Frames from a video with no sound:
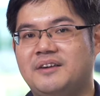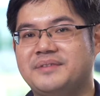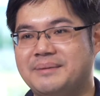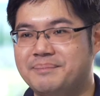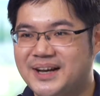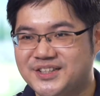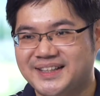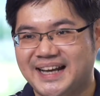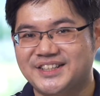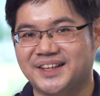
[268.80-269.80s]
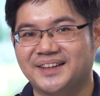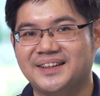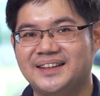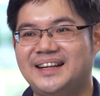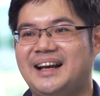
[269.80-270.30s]
of imagination
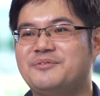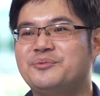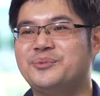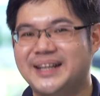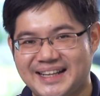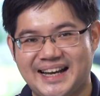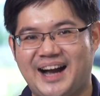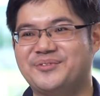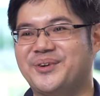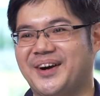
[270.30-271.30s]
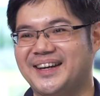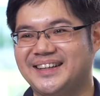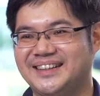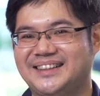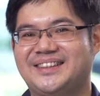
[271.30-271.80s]
and really hard work
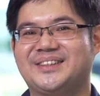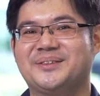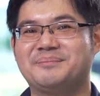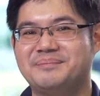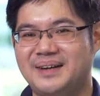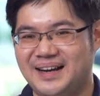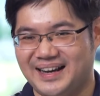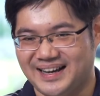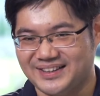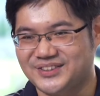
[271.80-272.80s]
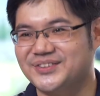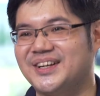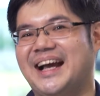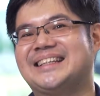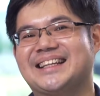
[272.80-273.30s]
to uh, do
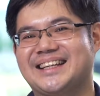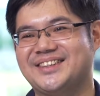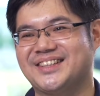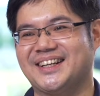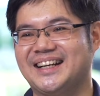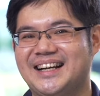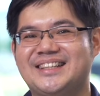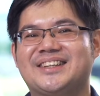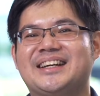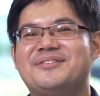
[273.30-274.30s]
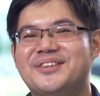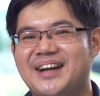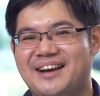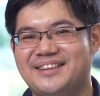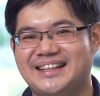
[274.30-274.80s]
the execution. So if you
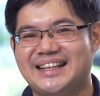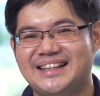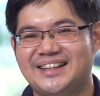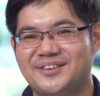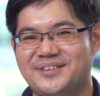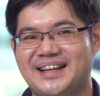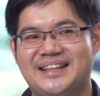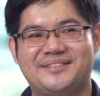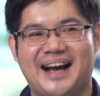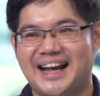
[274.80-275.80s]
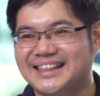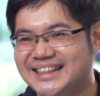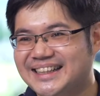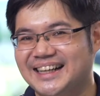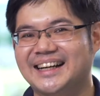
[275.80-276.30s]
have an innovative
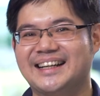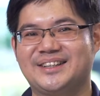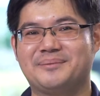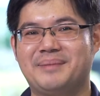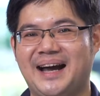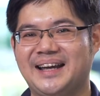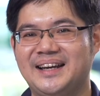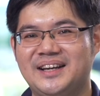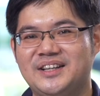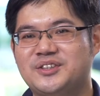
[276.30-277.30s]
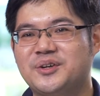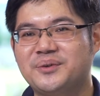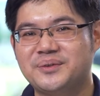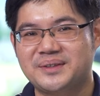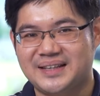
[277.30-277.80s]
idea in your mind,
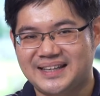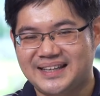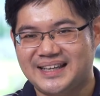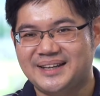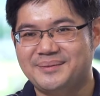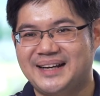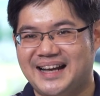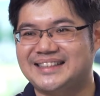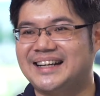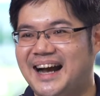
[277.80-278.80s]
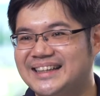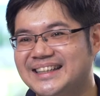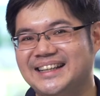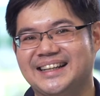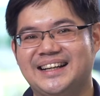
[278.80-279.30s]
don't keep it as an
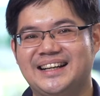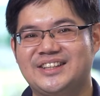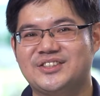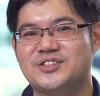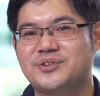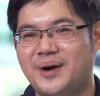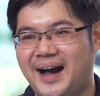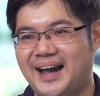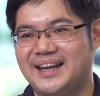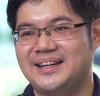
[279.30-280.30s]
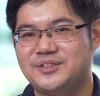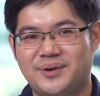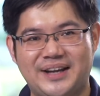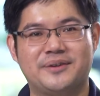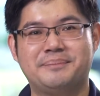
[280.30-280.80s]
idea. You try,
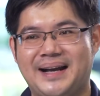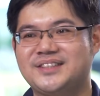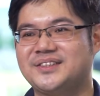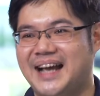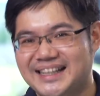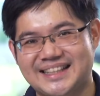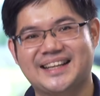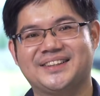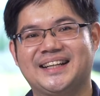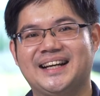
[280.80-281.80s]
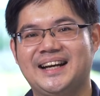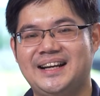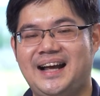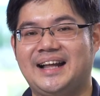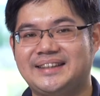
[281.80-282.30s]
try your best to execute it.
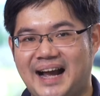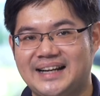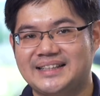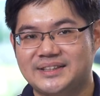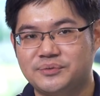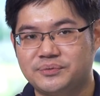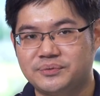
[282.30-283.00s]
And that is